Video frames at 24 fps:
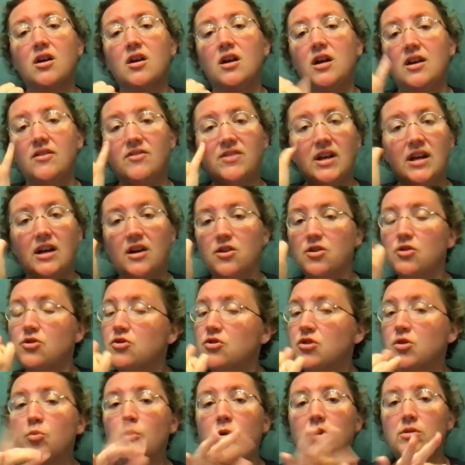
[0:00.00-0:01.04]
If they
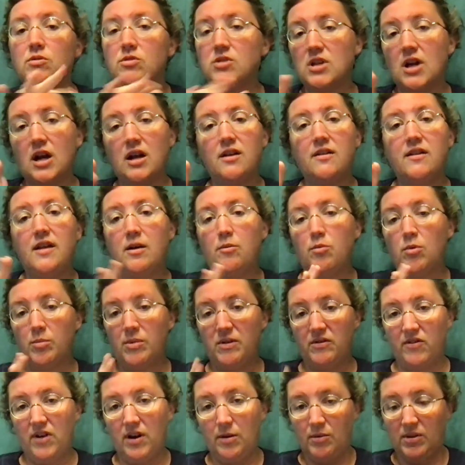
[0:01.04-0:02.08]
understood what you signed, they will be
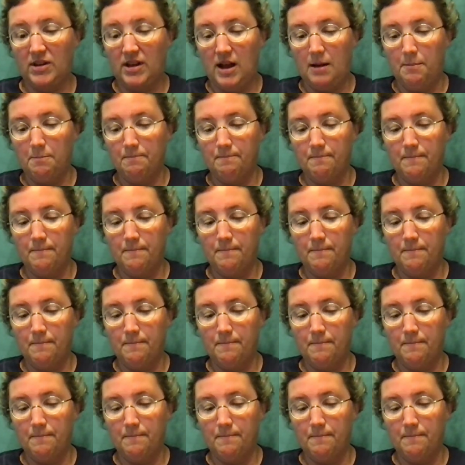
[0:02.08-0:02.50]
fine with that.